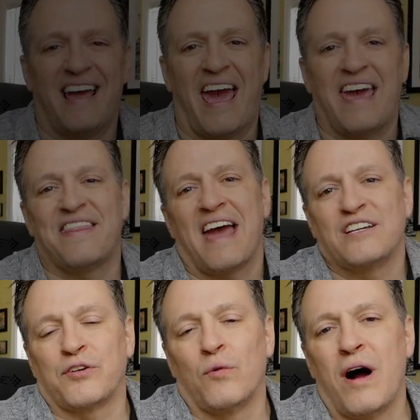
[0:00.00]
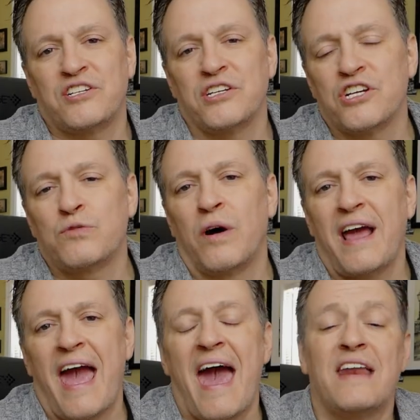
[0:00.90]
Hey, thanks for watching. Just want
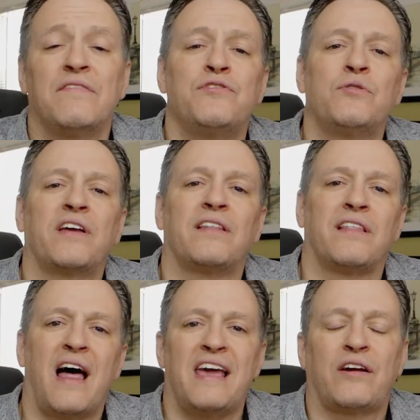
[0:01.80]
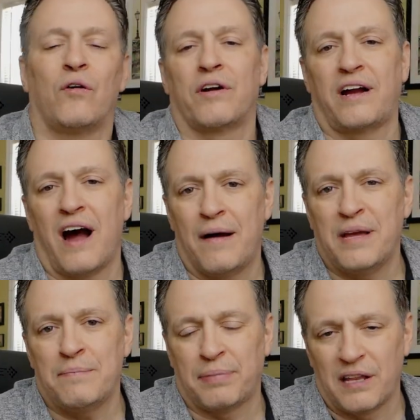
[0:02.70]
to add, if you could like or
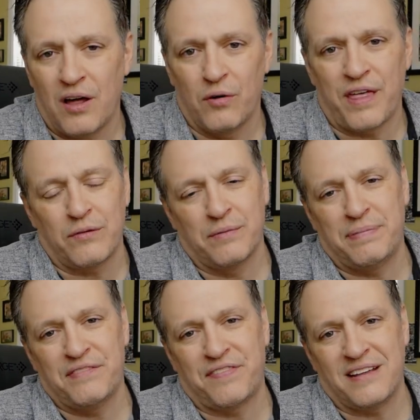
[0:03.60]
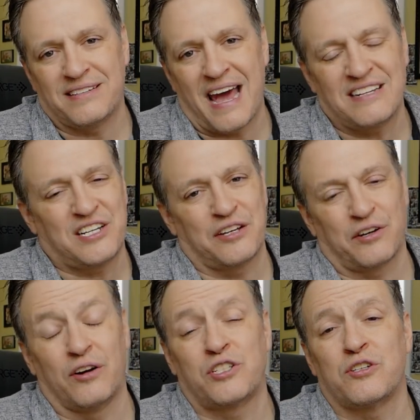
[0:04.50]
comment below, that would be fantastic. You
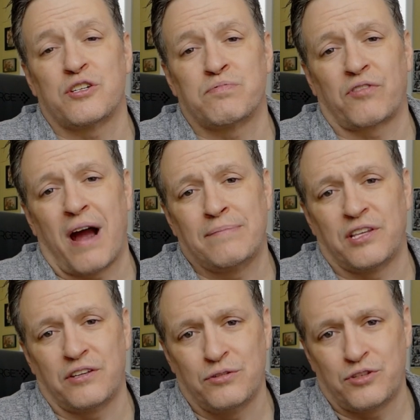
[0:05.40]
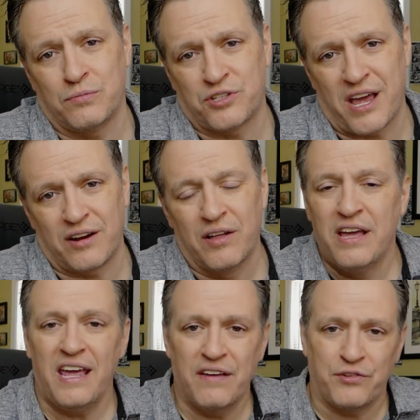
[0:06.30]
can also subscribe to the YouTube channel.
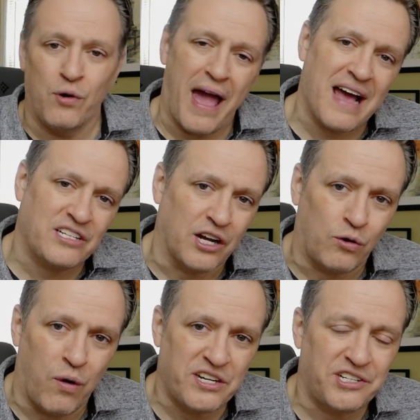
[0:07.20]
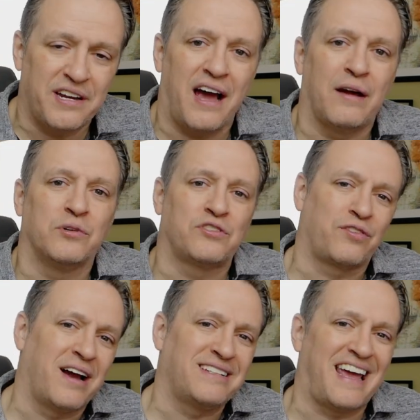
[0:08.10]
If you ask a question, I will
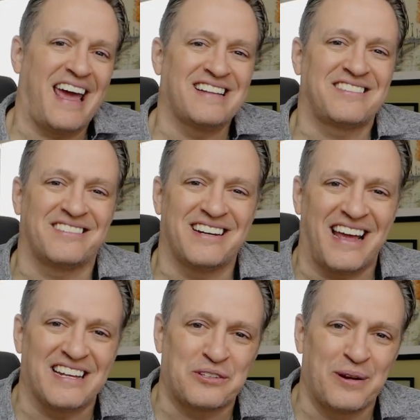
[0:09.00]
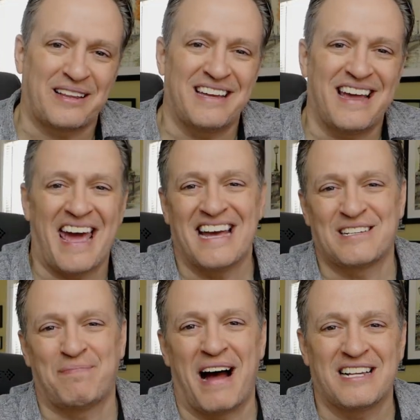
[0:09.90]
try to answer it as quickly
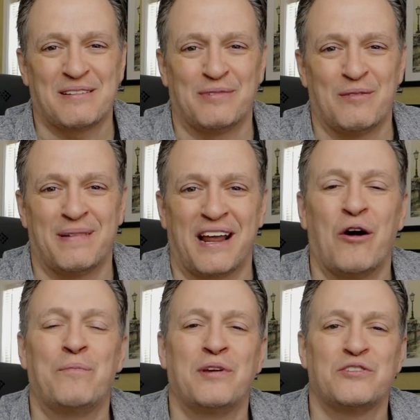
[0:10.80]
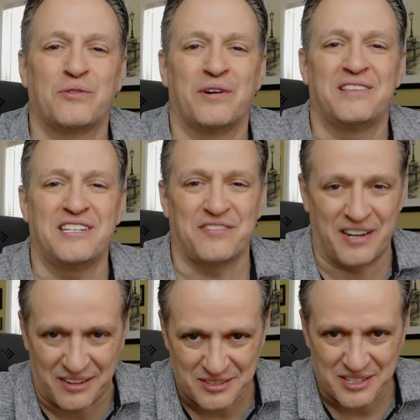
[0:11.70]
as possible. But I hope you enjoyed these
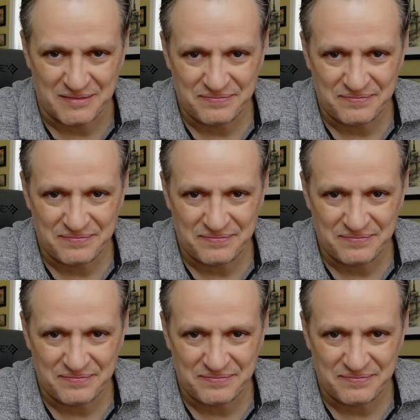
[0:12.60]
videos.